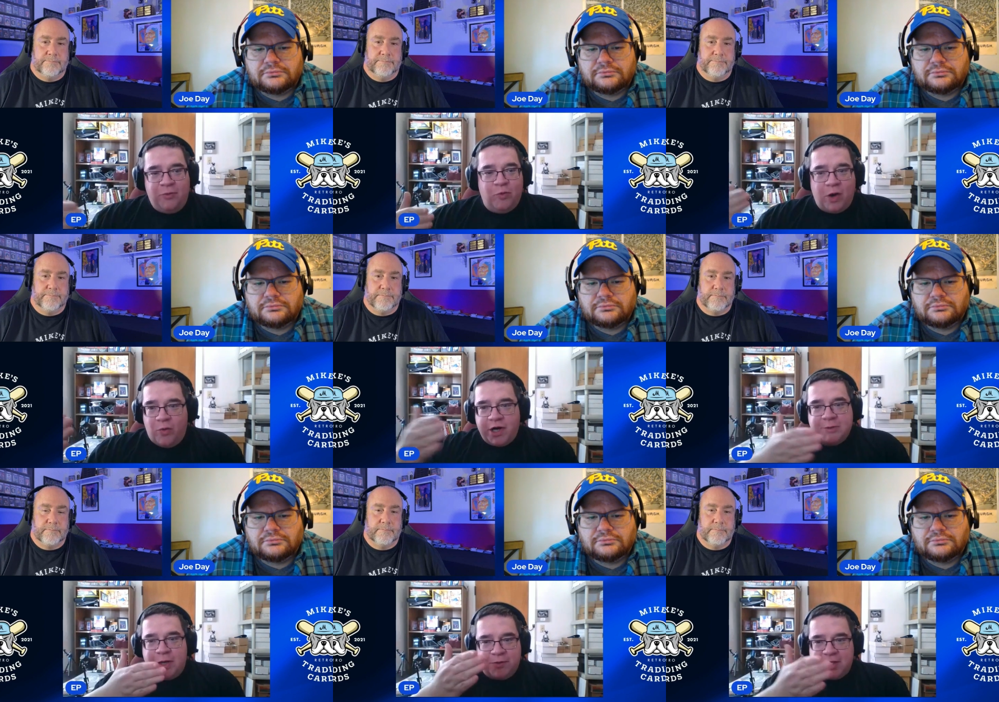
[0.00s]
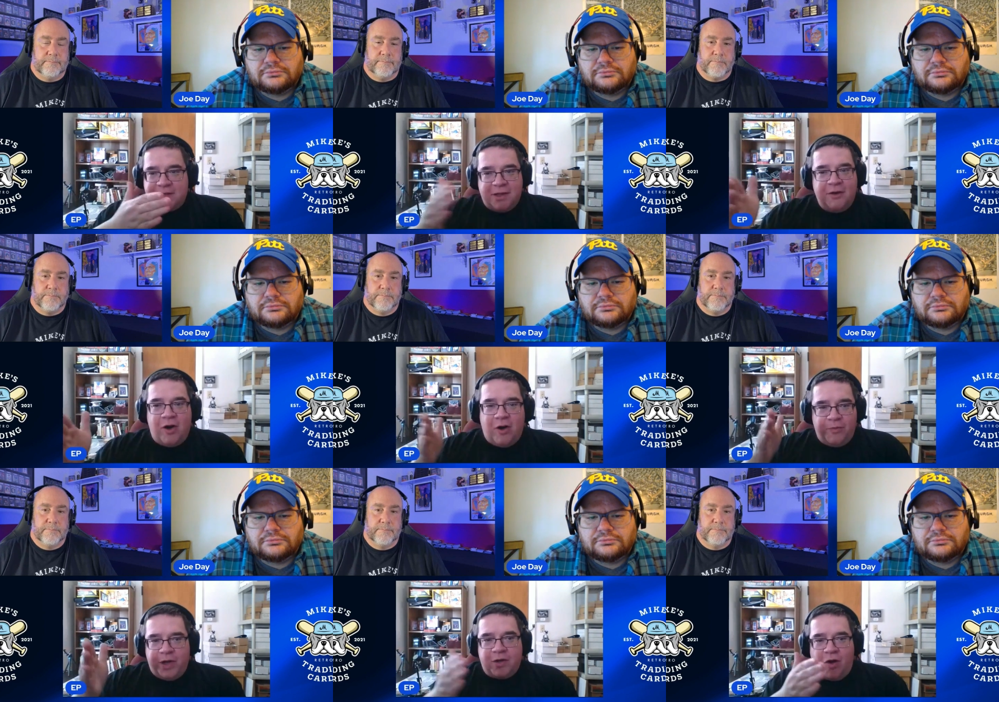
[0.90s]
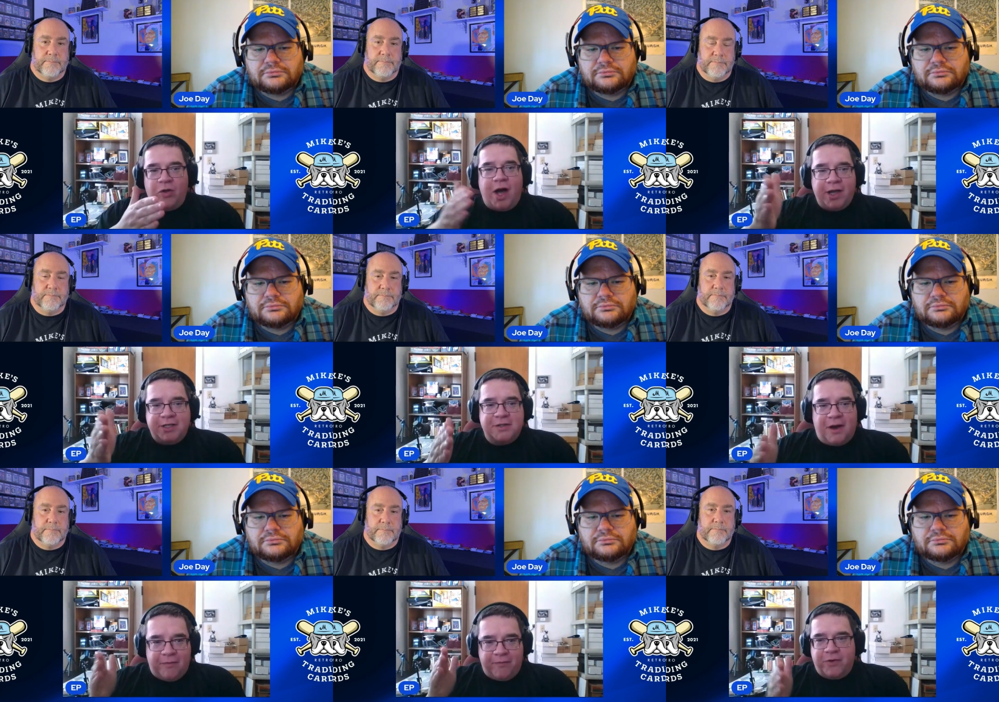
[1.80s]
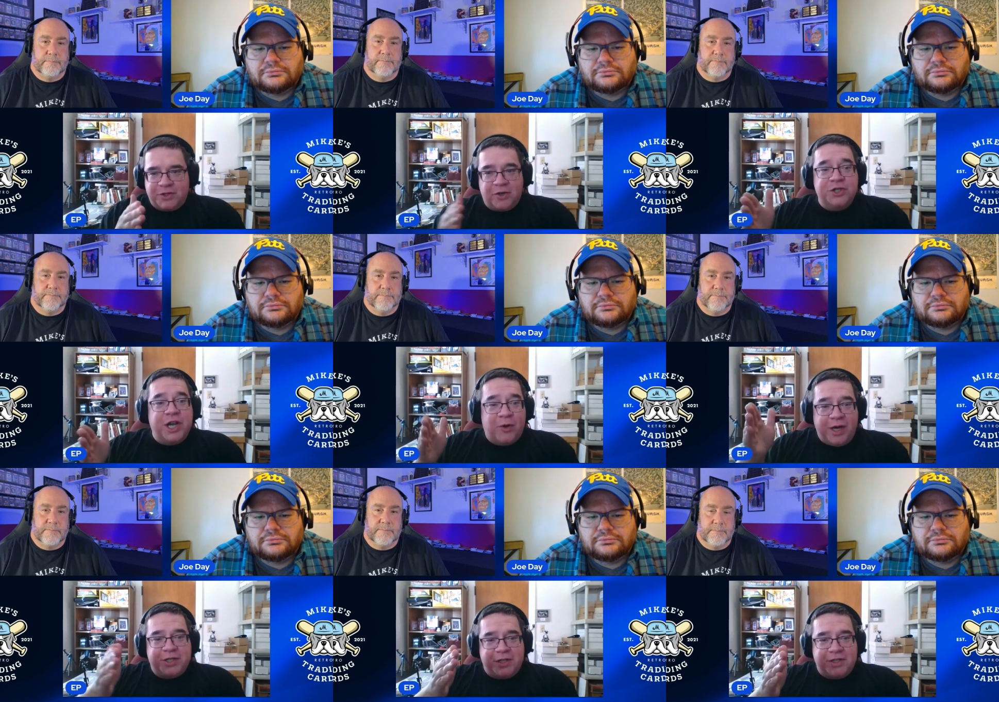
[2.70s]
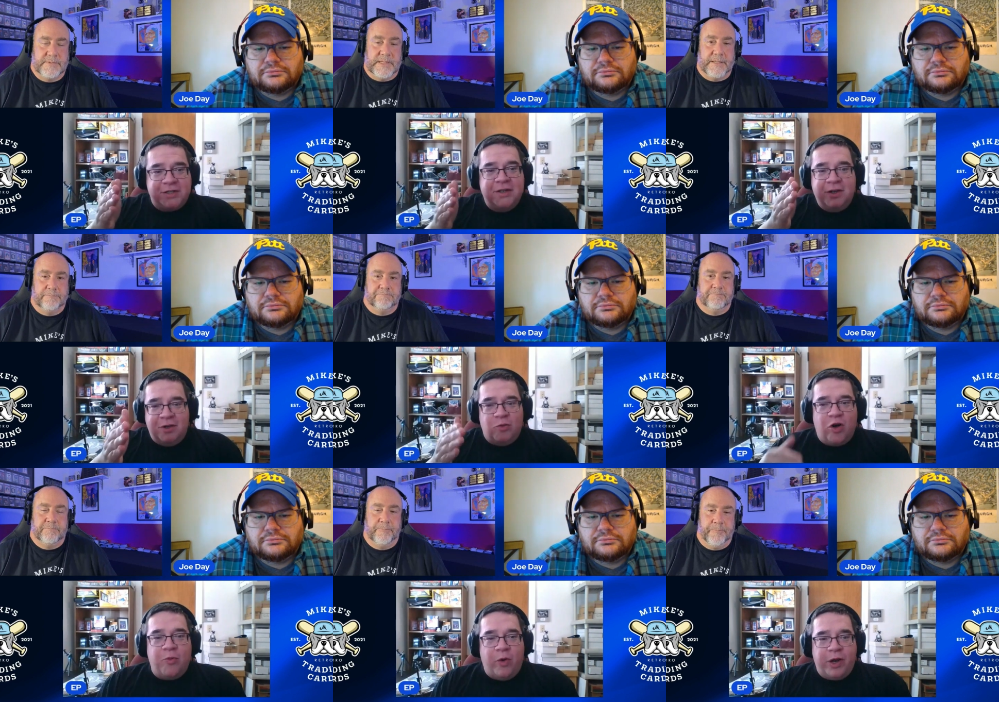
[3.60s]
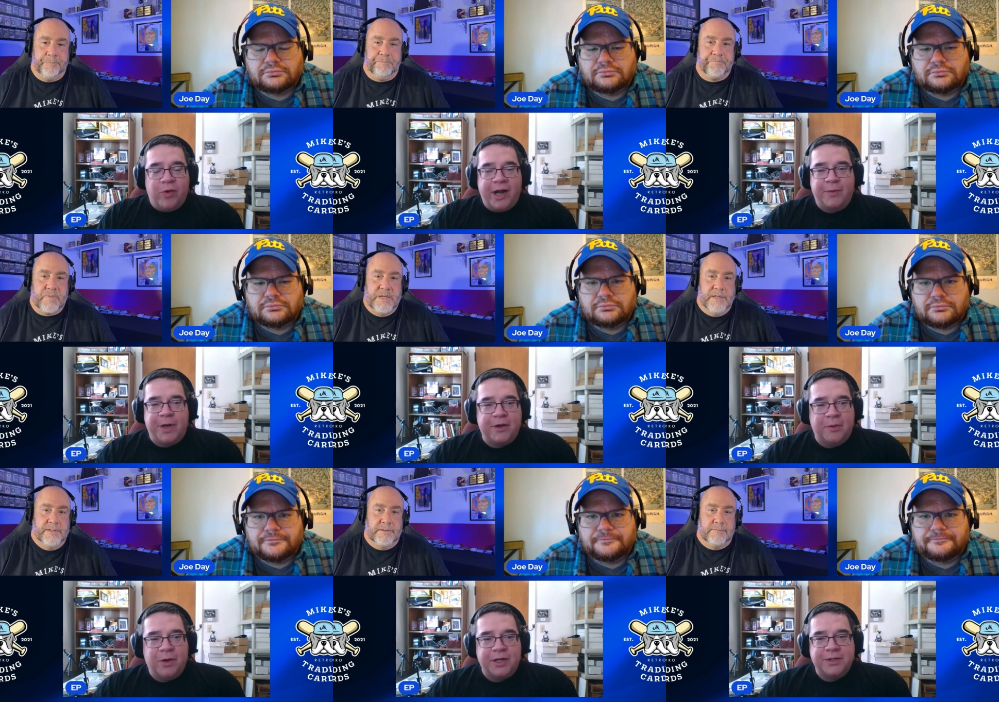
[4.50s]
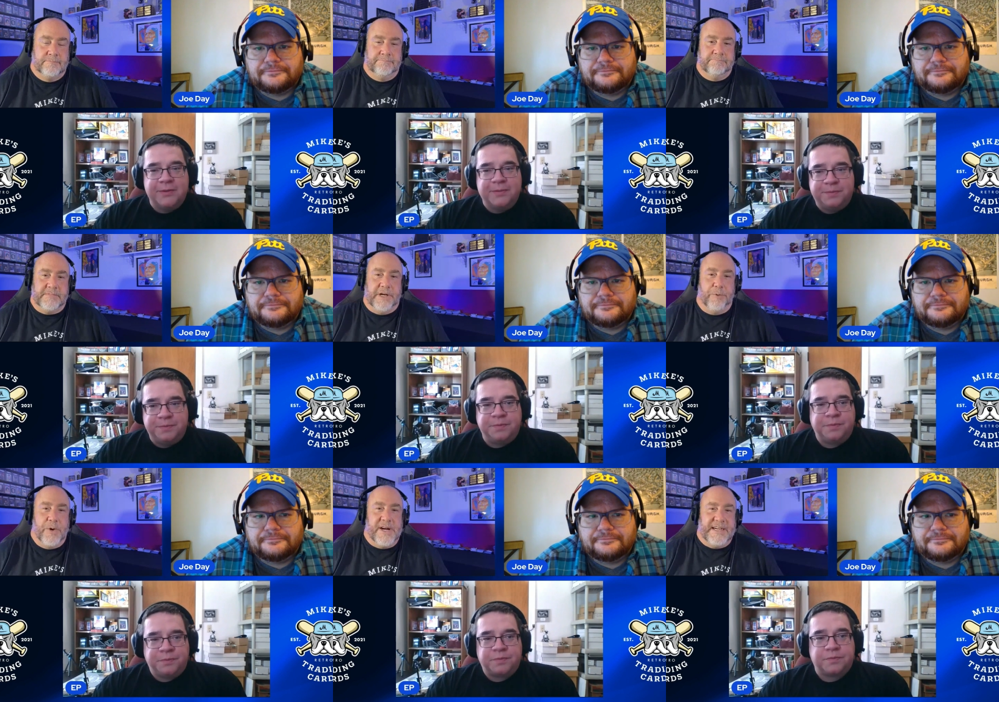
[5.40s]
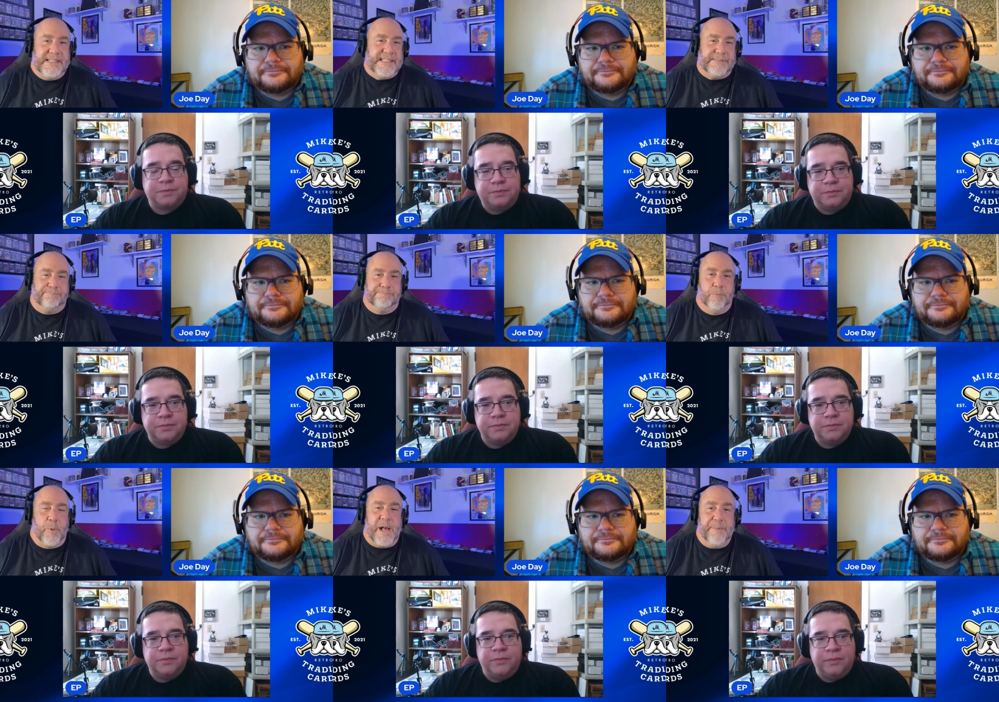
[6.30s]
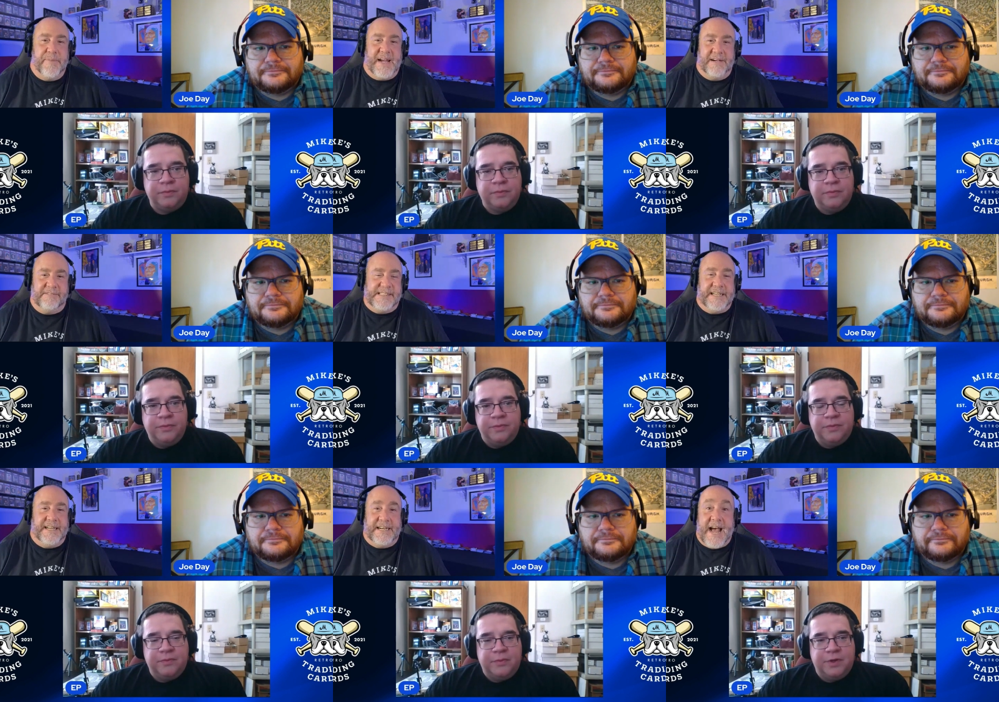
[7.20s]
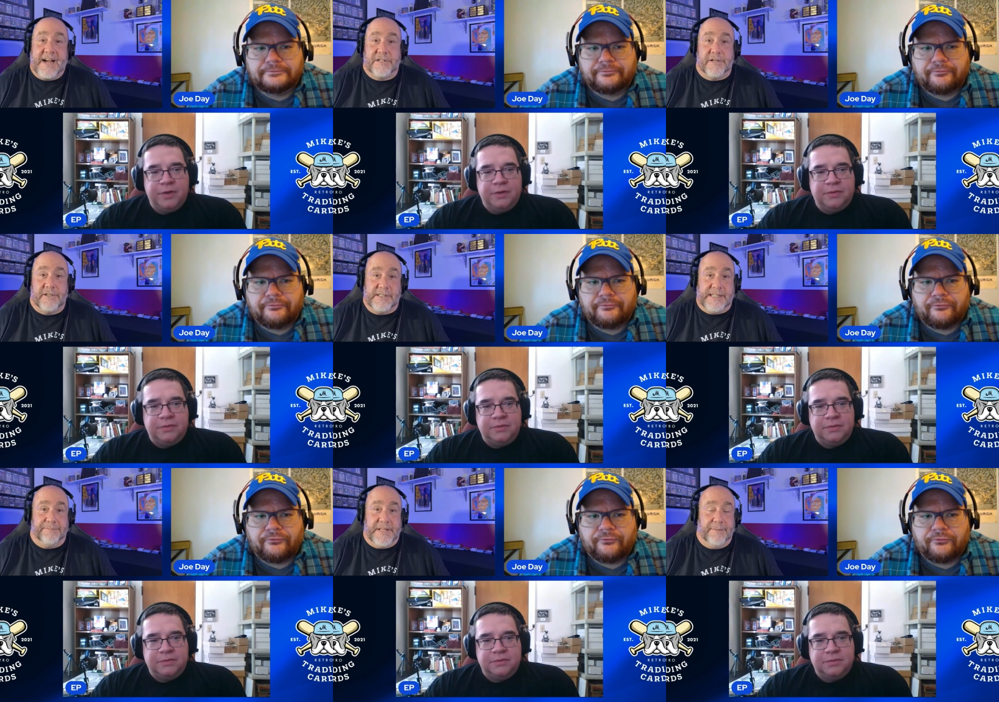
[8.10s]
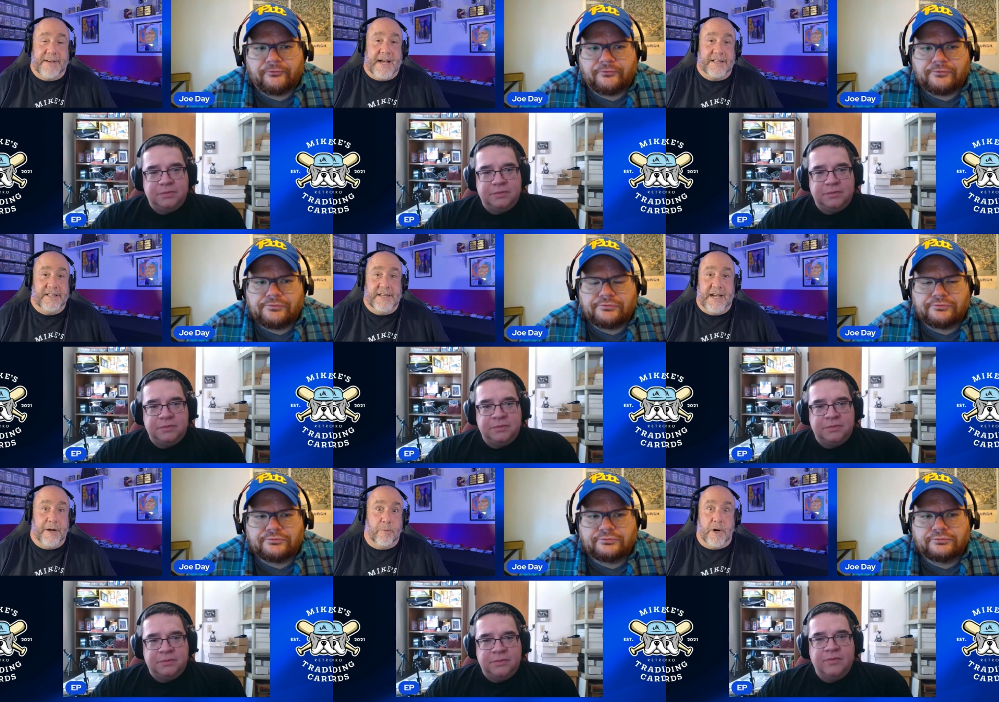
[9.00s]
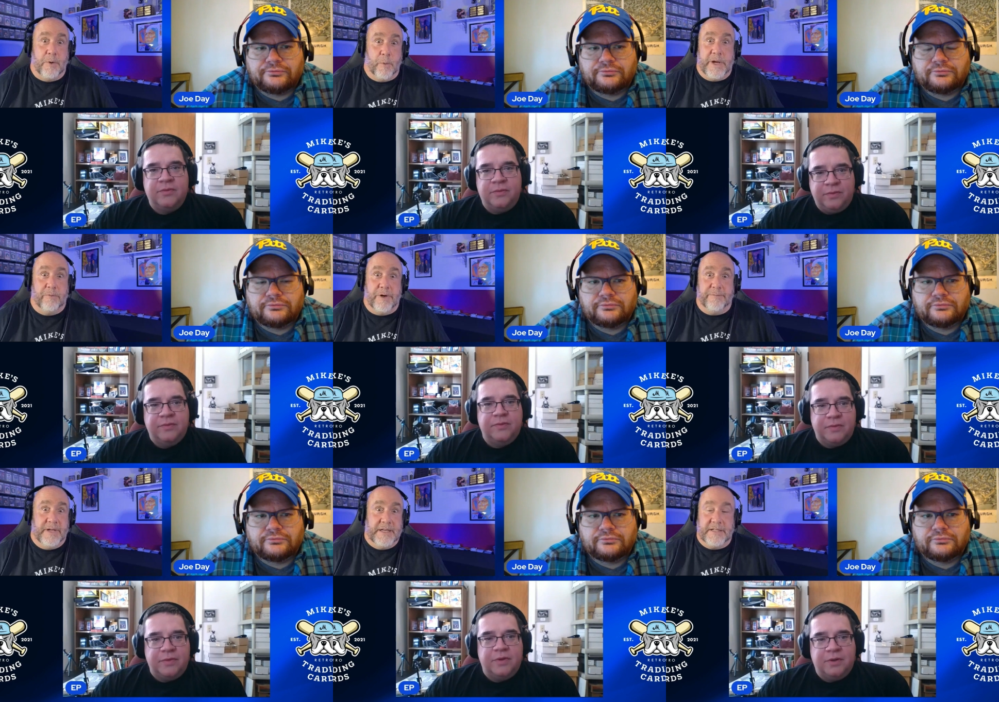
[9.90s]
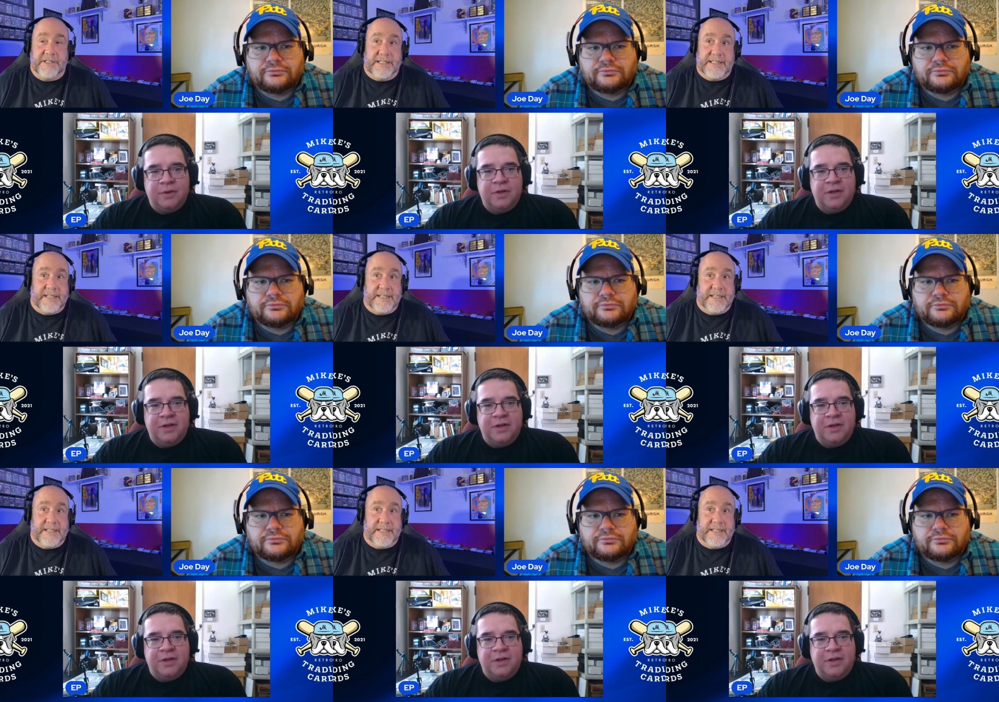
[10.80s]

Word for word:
Speaker 1: what it was, but it was like, all, like all eyes of certain generations yeah. were all pointed right at Backyard Breaks.
Speaker 2: You know, whereas we may have seen an actor or something back in the day where we would have been just